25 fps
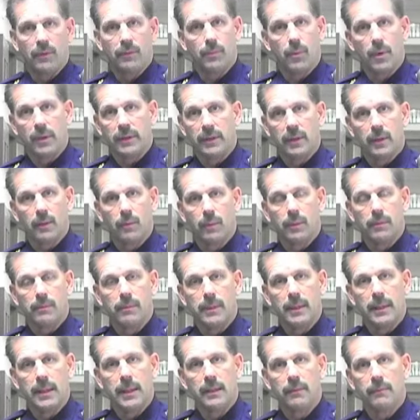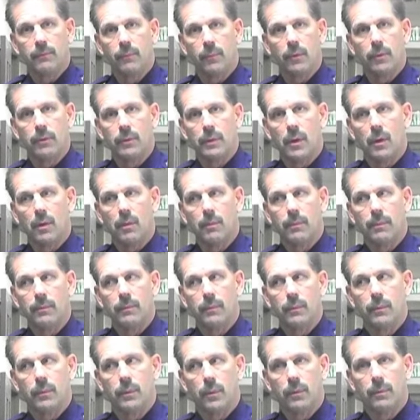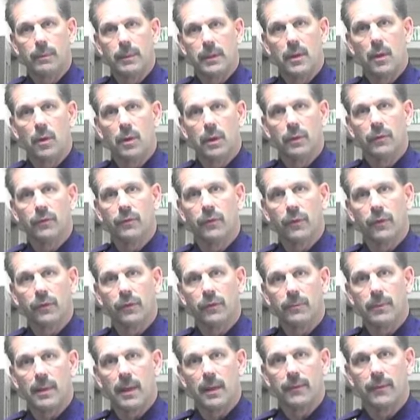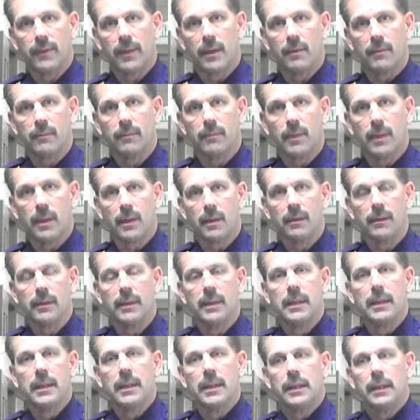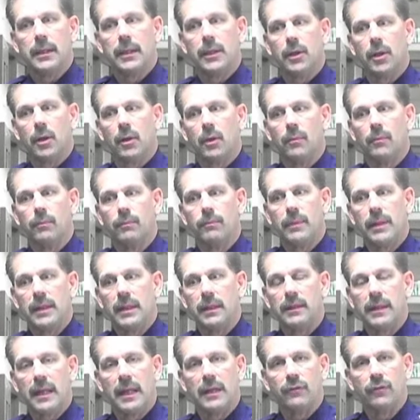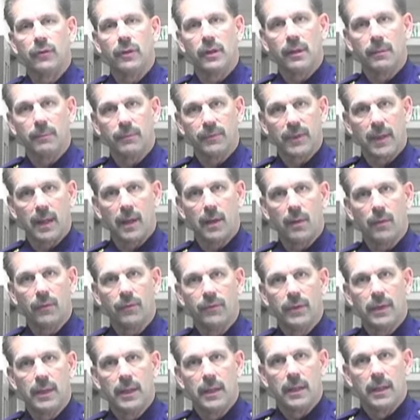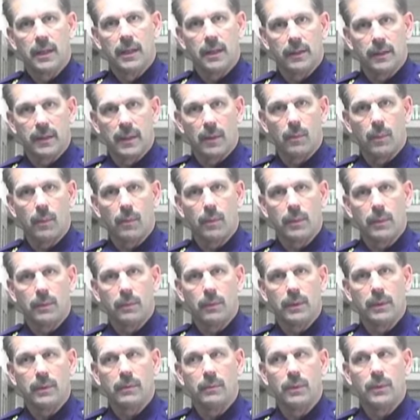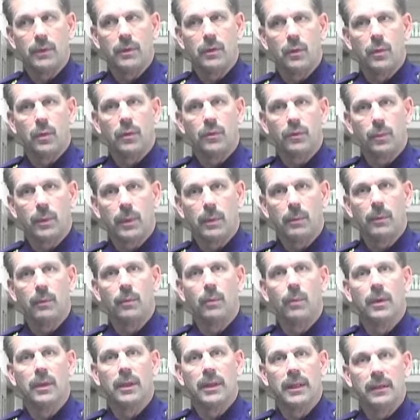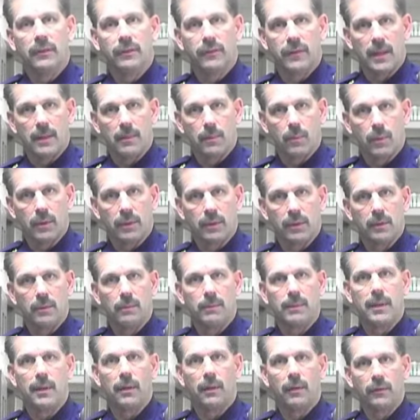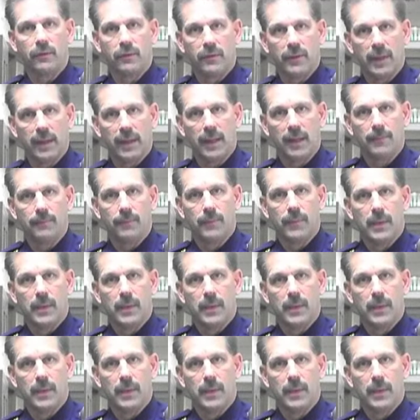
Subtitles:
which point there would be no concerns about them being a danger to themselves. And then what we would do is we would release them with an appearance ticket.